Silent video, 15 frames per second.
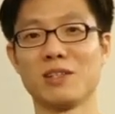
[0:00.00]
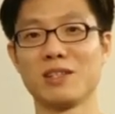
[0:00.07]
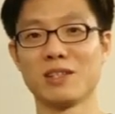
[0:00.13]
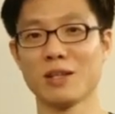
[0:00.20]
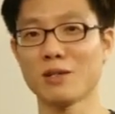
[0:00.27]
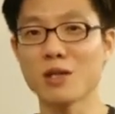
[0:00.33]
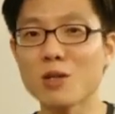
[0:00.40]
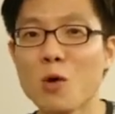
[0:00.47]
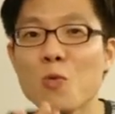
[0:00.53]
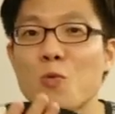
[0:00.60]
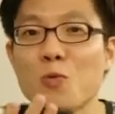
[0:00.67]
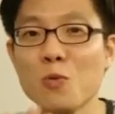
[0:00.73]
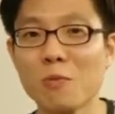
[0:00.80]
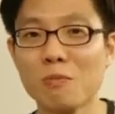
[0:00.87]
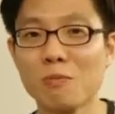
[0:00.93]
Just
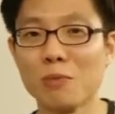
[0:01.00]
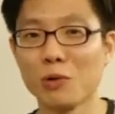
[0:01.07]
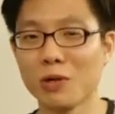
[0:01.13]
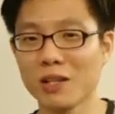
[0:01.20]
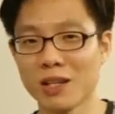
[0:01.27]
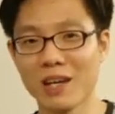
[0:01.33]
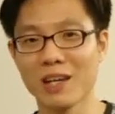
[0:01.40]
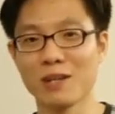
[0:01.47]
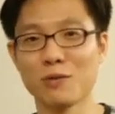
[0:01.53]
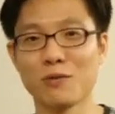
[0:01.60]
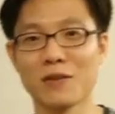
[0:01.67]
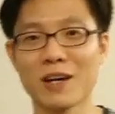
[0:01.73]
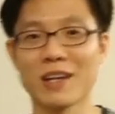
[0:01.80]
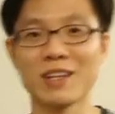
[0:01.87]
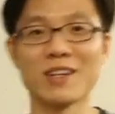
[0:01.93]
blow it and
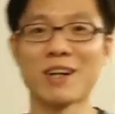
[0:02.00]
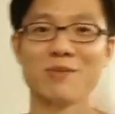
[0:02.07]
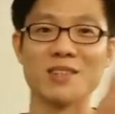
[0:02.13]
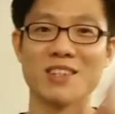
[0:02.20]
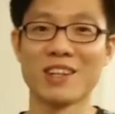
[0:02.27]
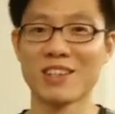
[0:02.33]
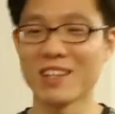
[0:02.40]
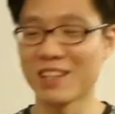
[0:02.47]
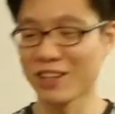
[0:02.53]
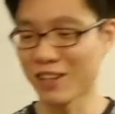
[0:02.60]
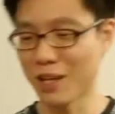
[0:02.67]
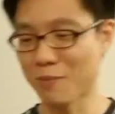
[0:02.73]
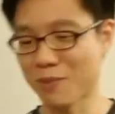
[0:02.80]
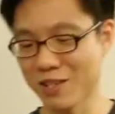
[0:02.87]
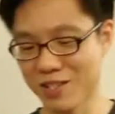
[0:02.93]
it'll fly. No, not that
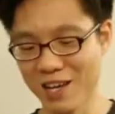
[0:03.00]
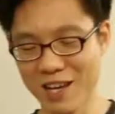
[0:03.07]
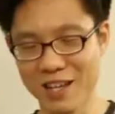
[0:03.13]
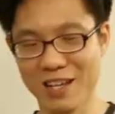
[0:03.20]
much.